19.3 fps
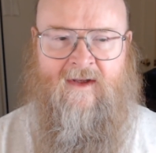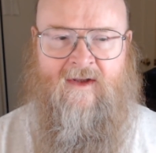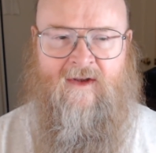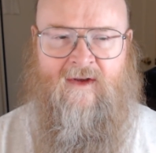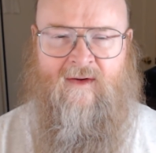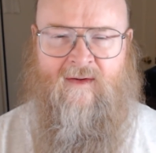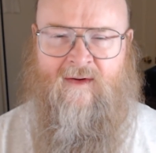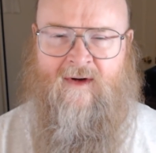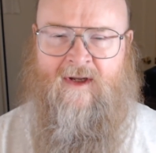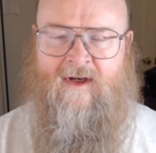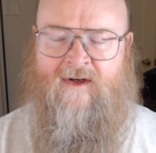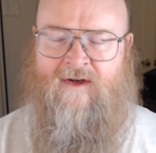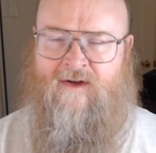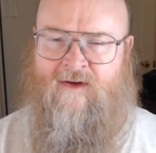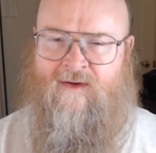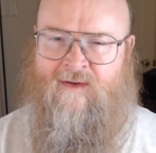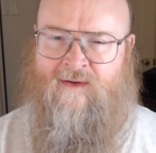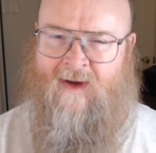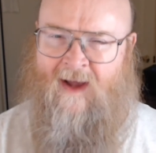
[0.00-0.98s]
You can
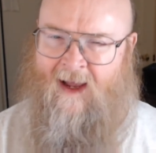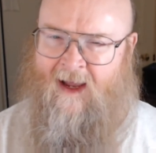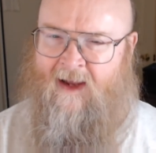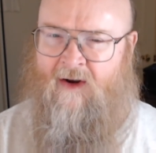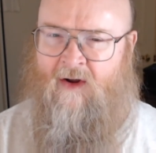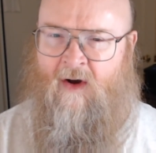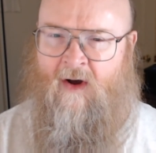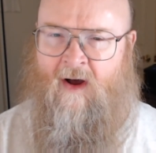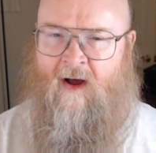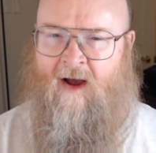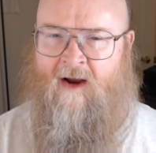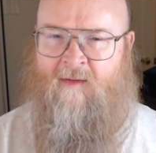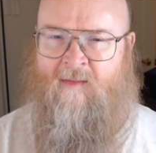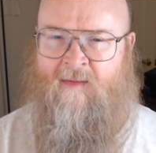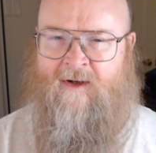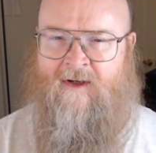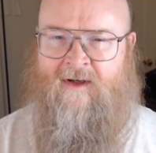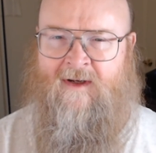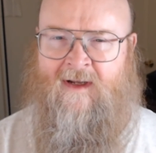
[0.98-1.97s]
do ad
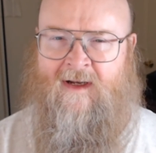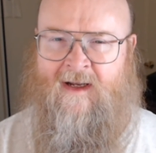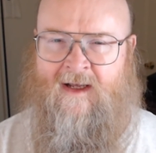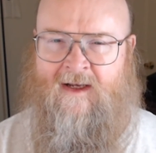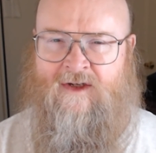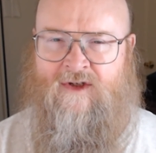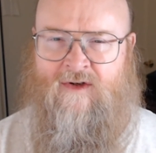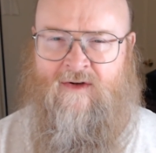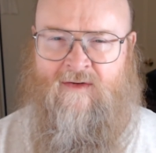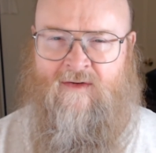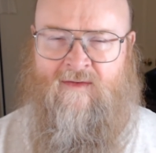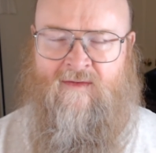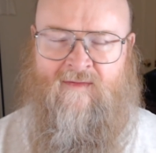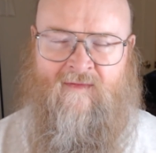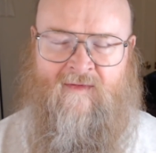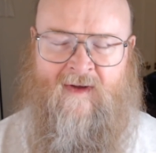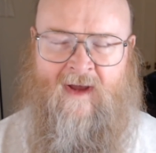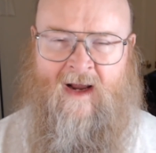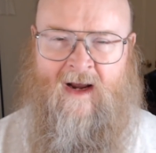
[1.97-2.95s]
hoc, but unless
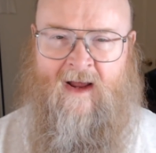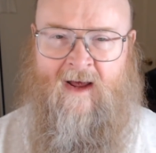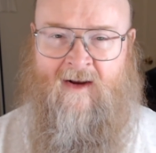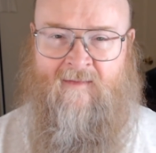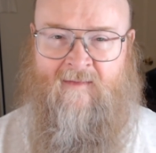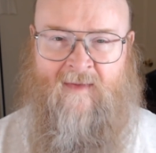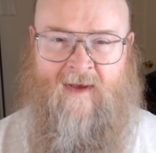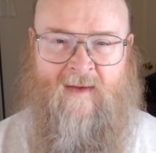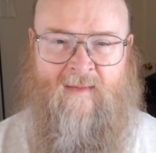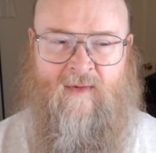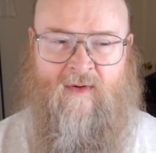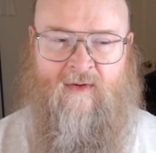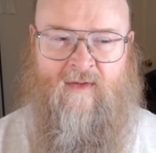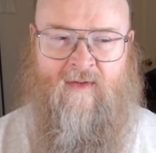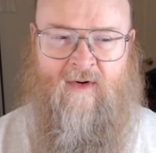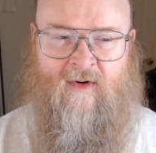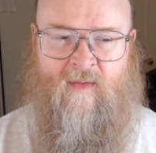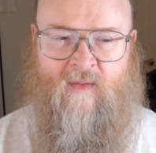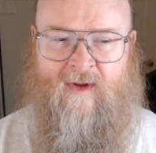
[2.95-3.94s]
you've got a lot of people
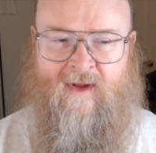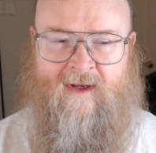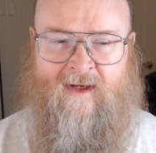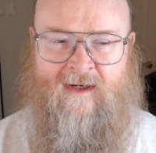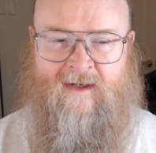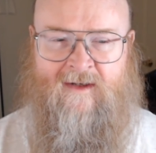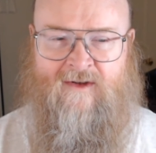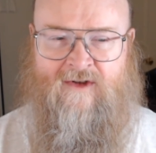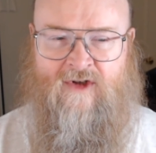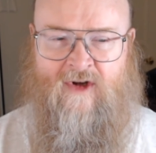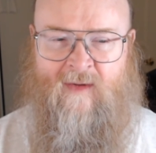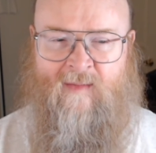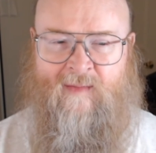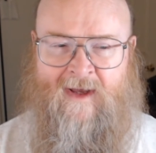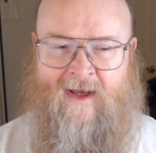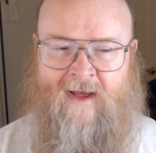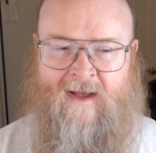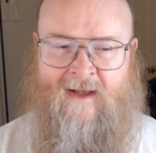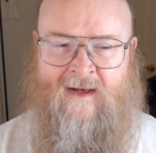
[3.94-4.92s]
who are willing to
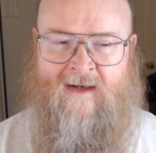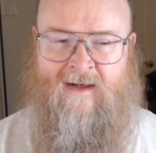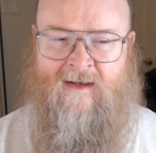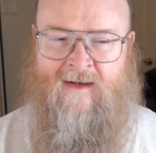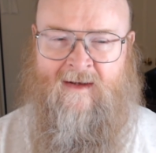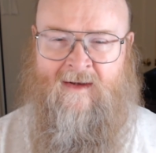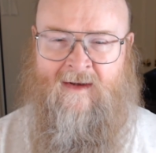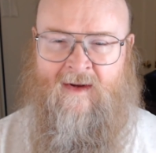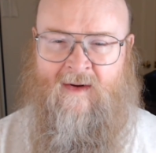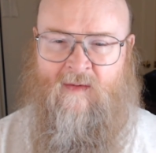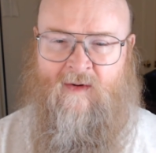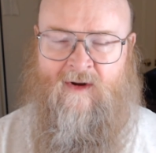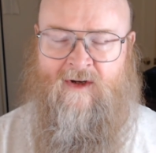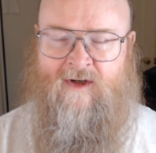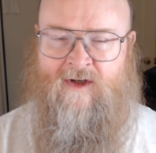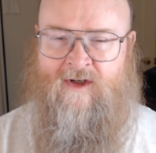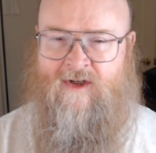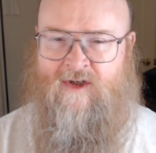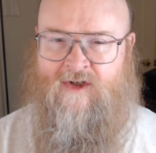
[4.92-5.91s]
jump in, where
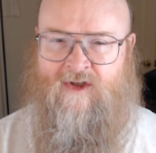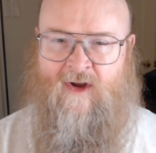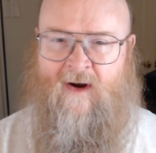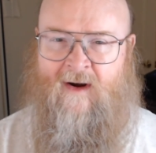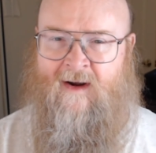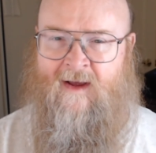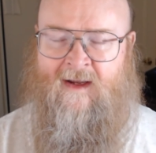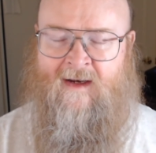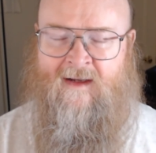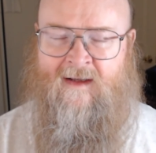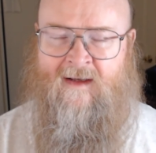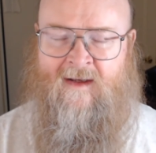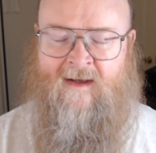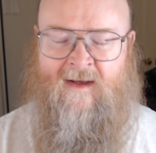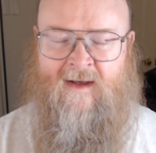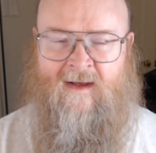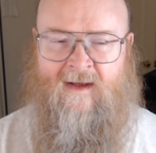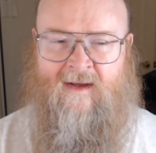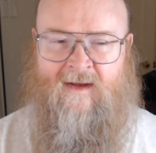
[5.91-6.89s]
you just start it,
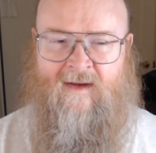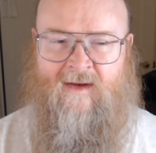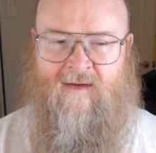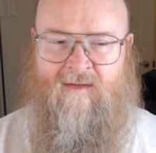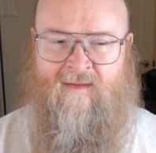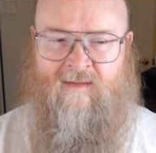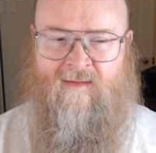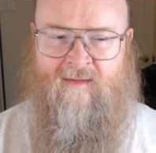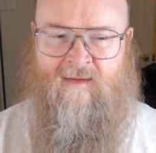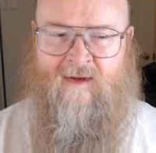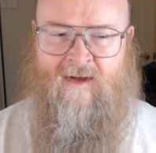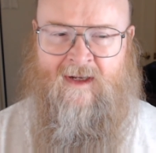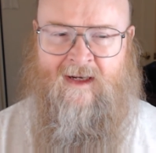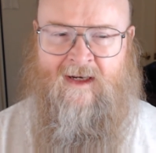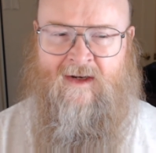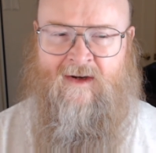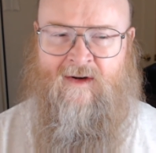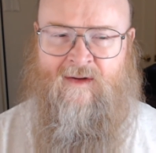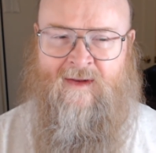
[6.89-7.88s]
you
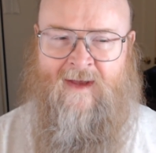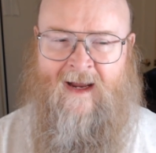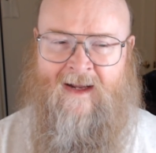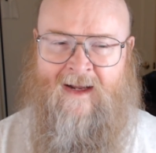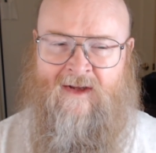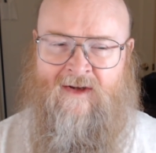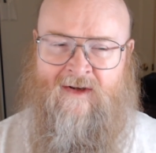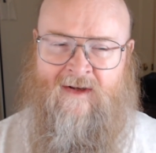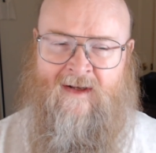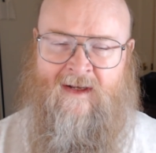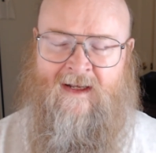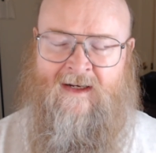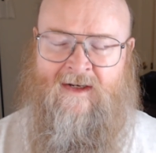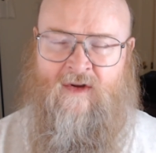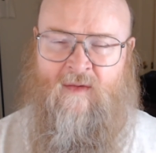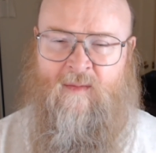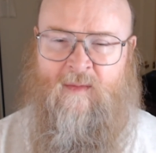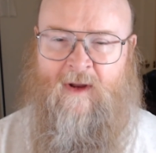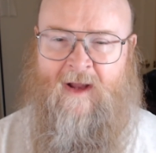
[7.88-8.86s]
need to do that, and you
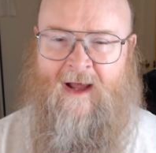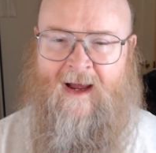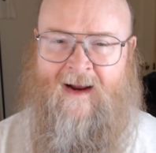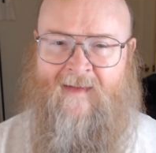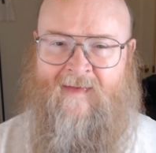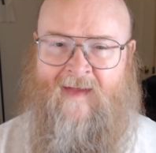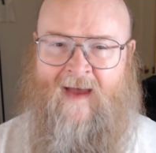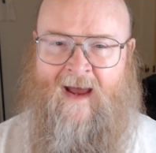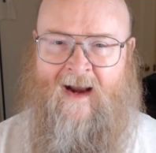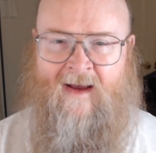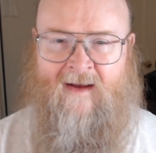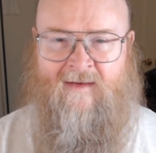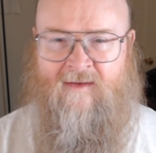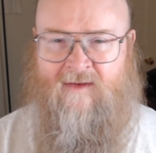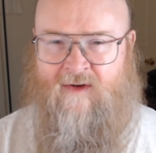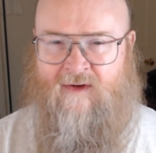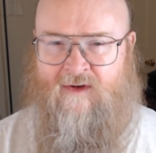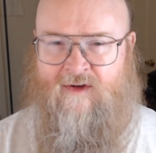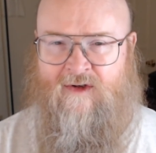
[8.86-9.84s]
need to plan
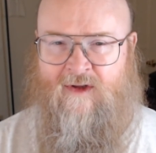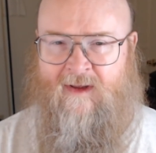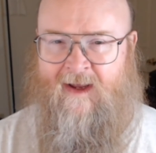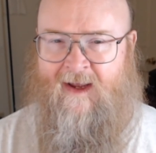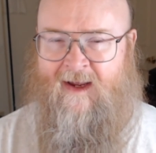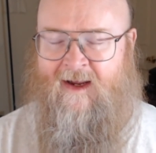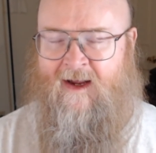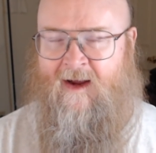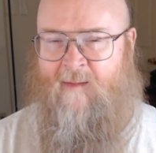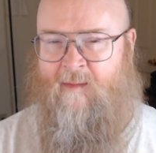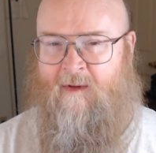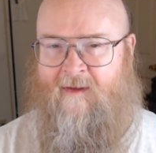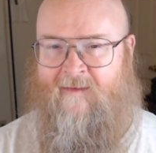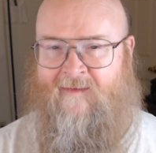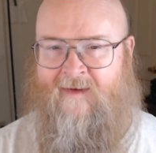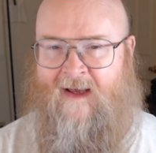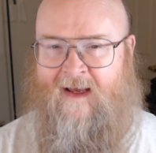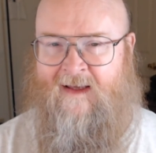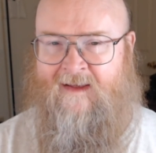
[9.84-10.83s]
that usually a couple
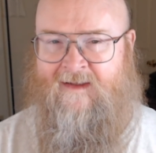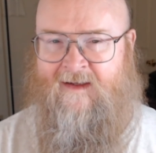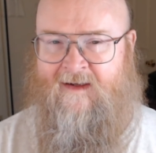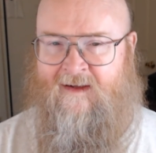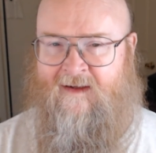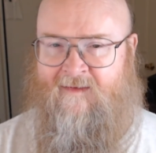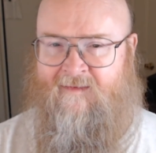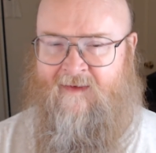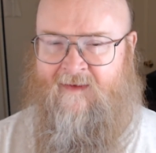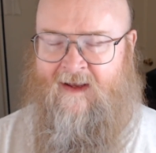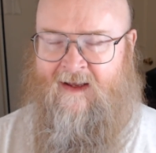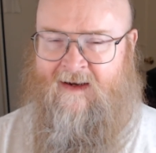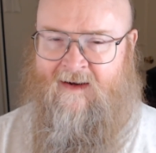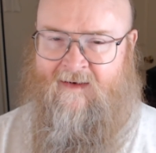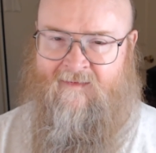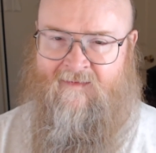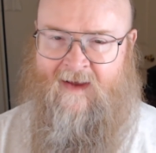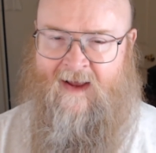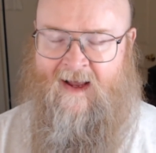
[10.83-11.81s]
of days in
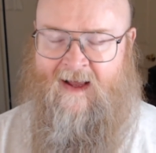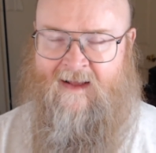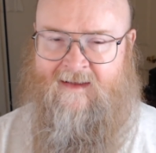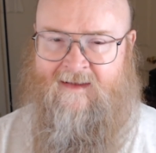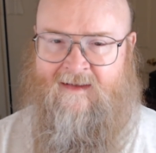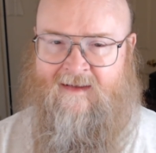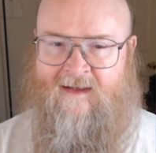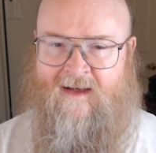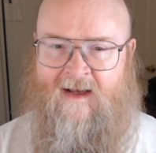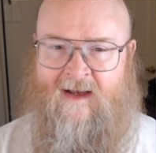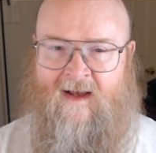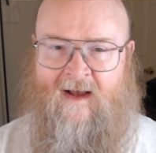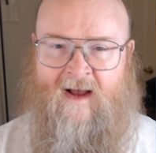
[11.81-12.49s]
advance.